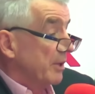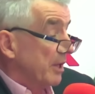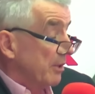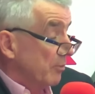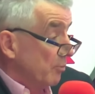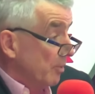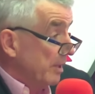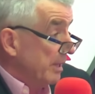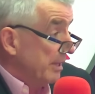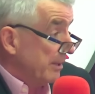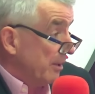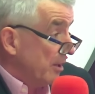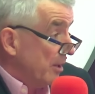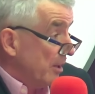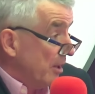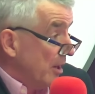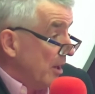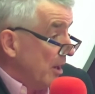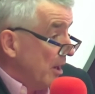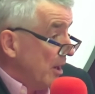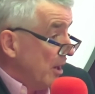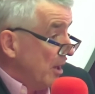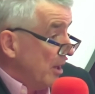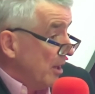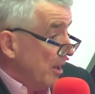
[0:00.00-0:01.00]
As your we, load
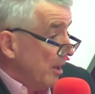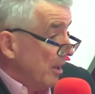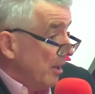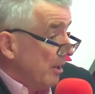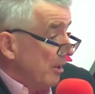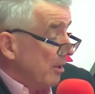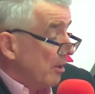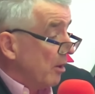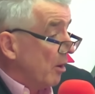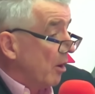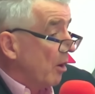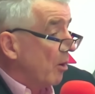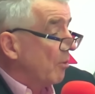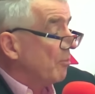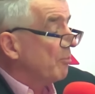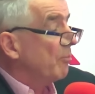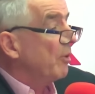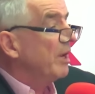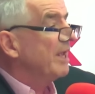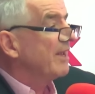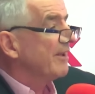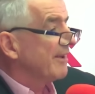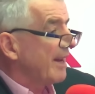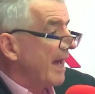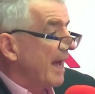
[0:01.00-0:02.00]
factors are so high.
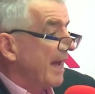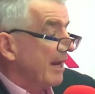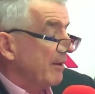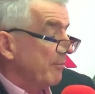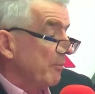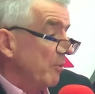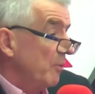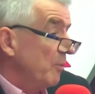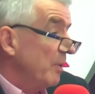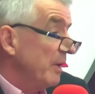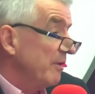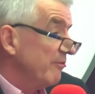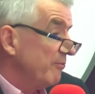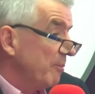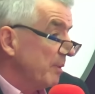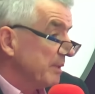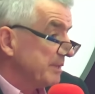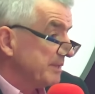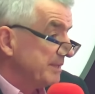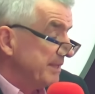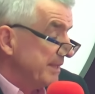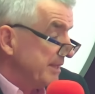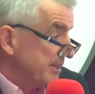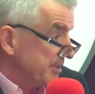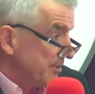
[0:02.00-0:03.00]
We could add. We have about
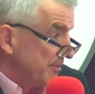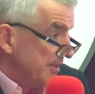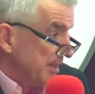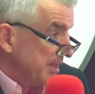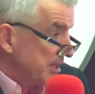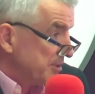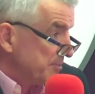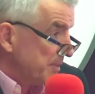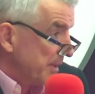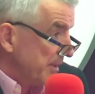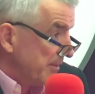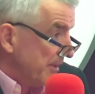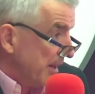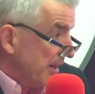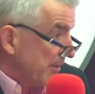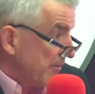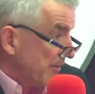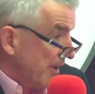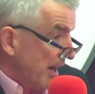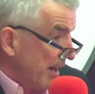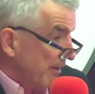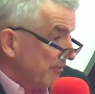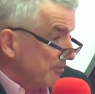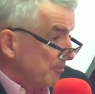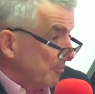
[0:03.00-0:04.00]
six or eight spare
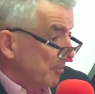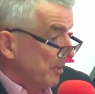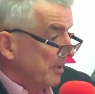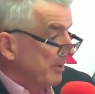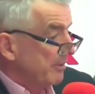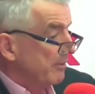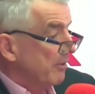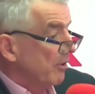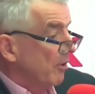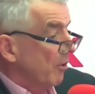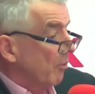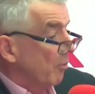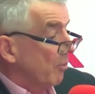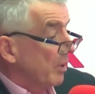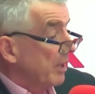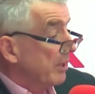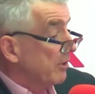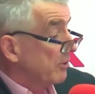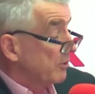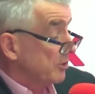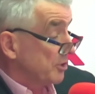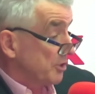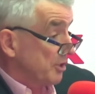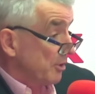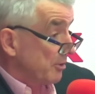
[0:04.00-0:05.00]
aircraft. But, you know, we
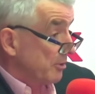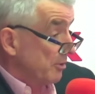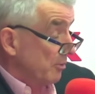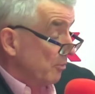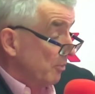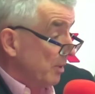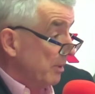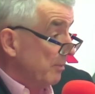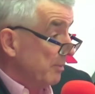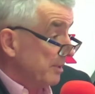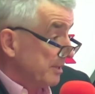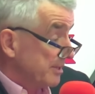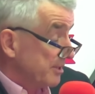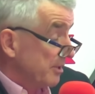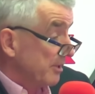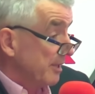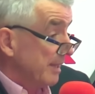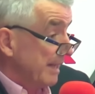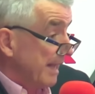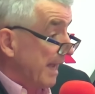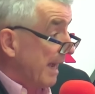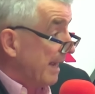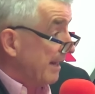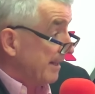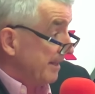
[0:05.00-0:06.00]
could certainly, we will
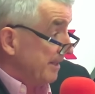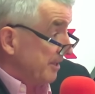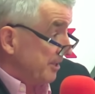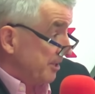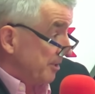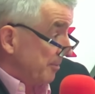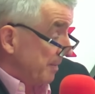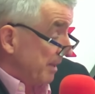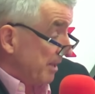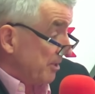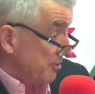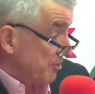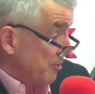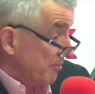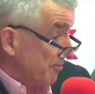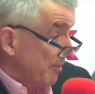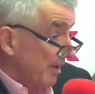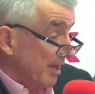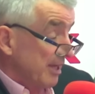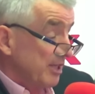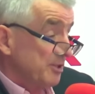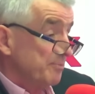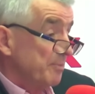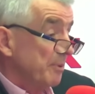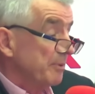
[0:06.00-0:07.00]
certainly add in some extra
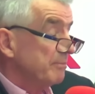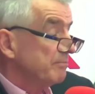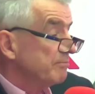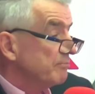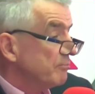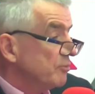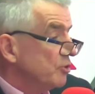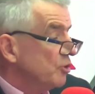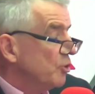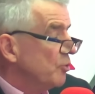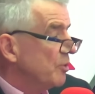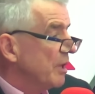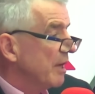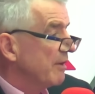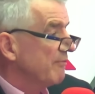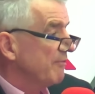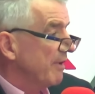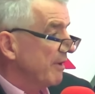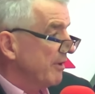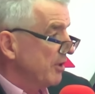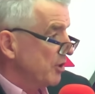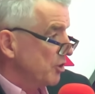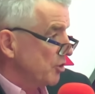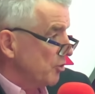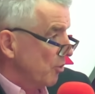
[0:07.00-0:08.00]
flights. But you get
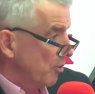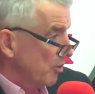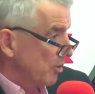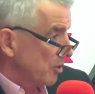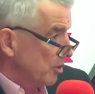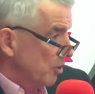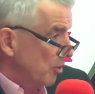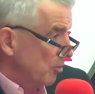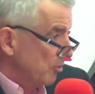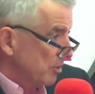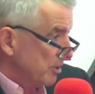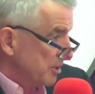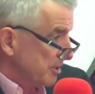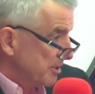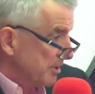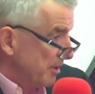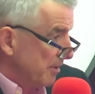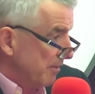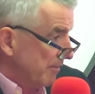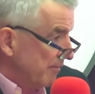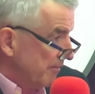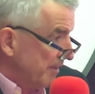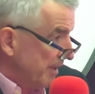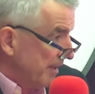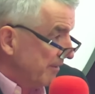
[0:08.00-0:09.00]
very short notice
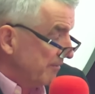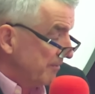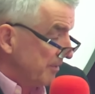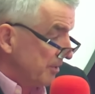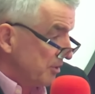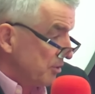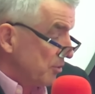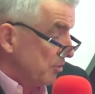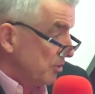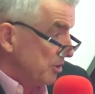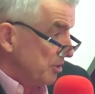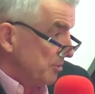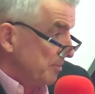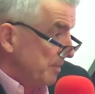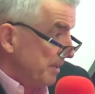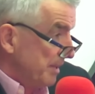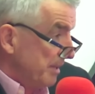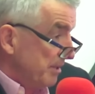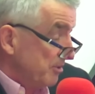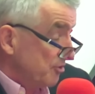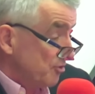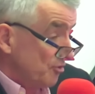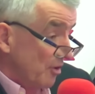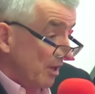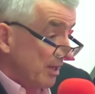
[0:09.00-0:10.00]
of if there's yeah. going to
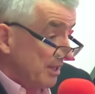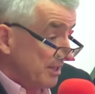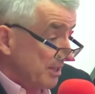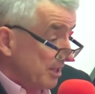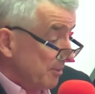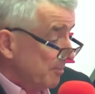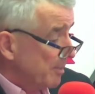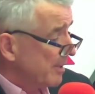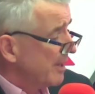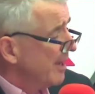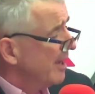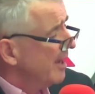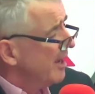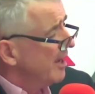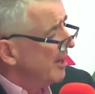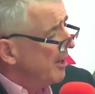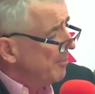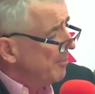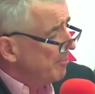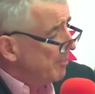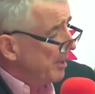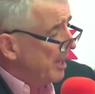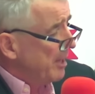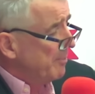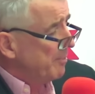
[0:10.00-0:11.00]
be strikes here. But
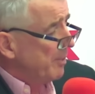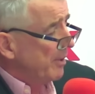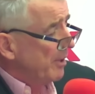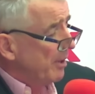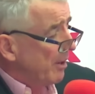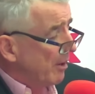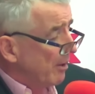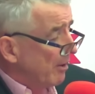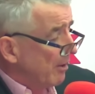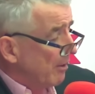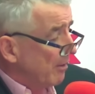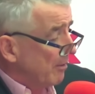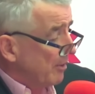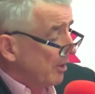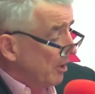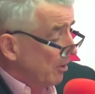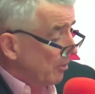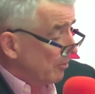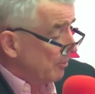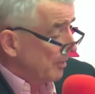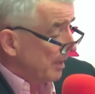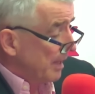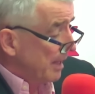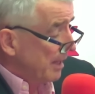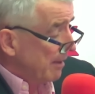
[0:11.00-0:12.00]
people are, you
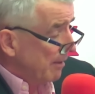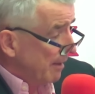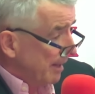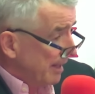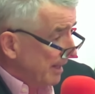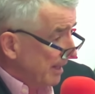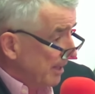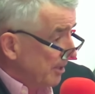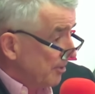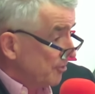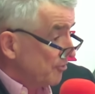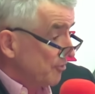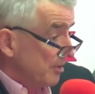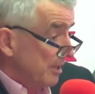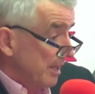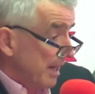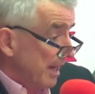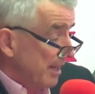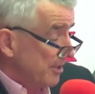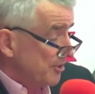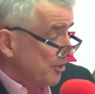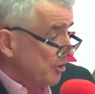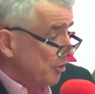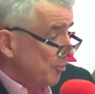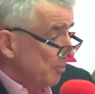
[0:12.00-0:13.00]
know, the airline industry
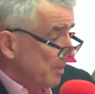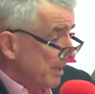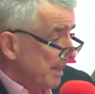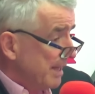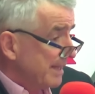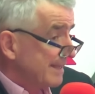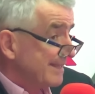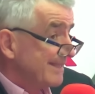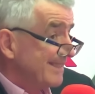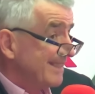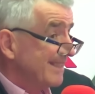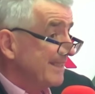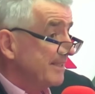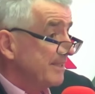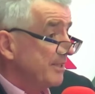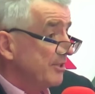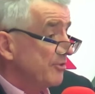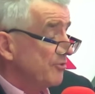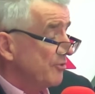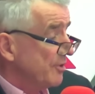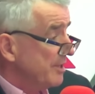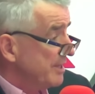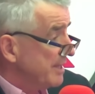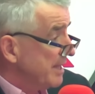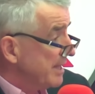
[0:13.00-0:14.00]
last year, we had
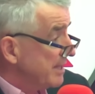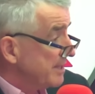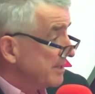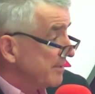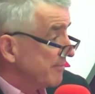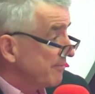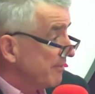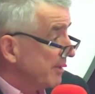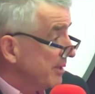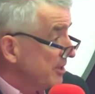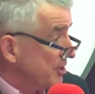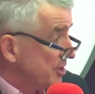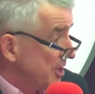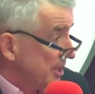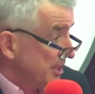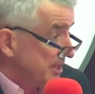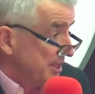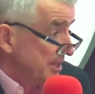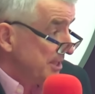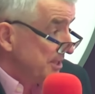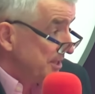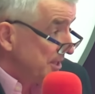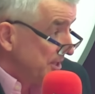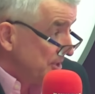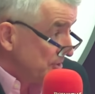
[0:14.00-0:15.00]
sixty-three days of French A
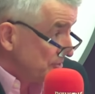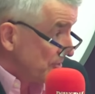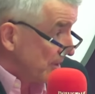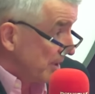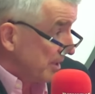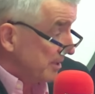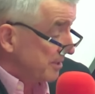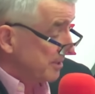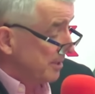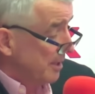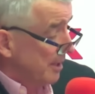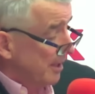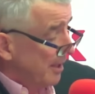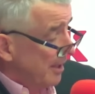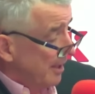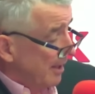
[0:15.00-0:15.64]
T C strikes.